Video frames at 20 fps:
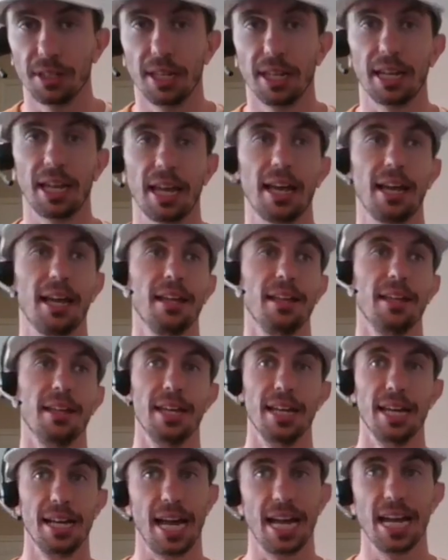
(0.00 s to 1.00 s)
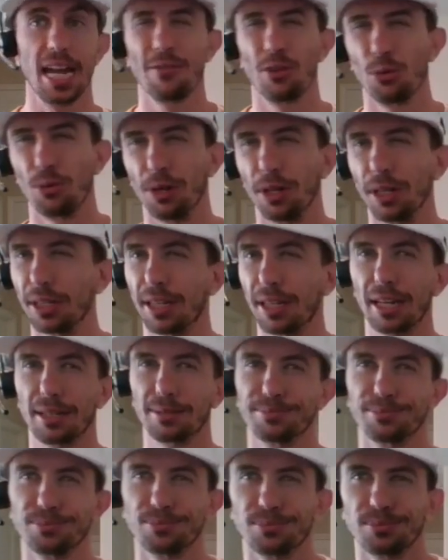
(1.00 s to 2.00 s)
Like I, I never really like,
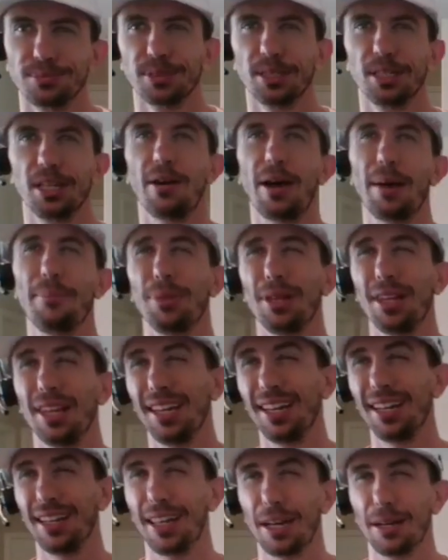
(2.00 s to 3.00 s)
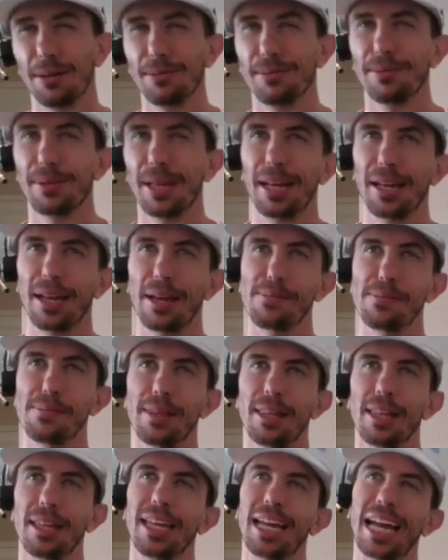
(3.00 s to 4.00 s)
you know, I played a lot of,
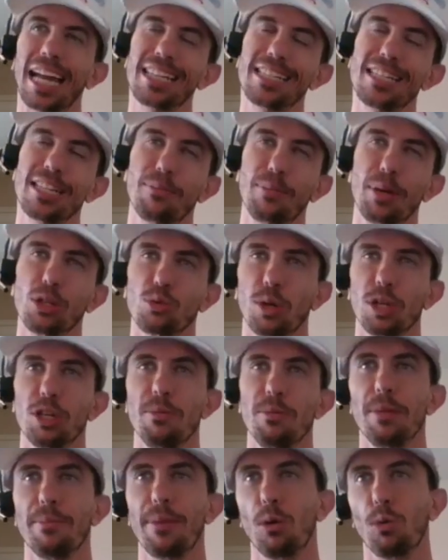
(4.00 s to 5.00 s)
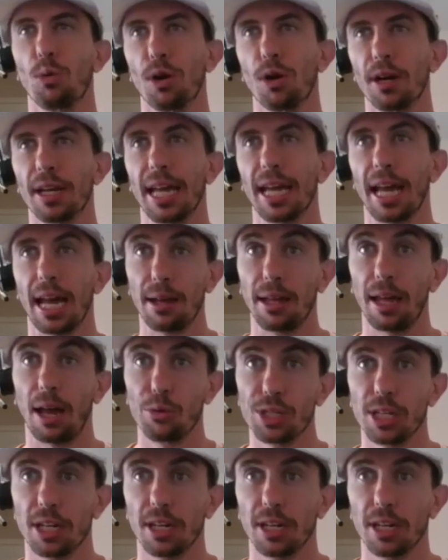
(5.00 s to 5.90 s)
I guess it depends what you mean by working. I, I was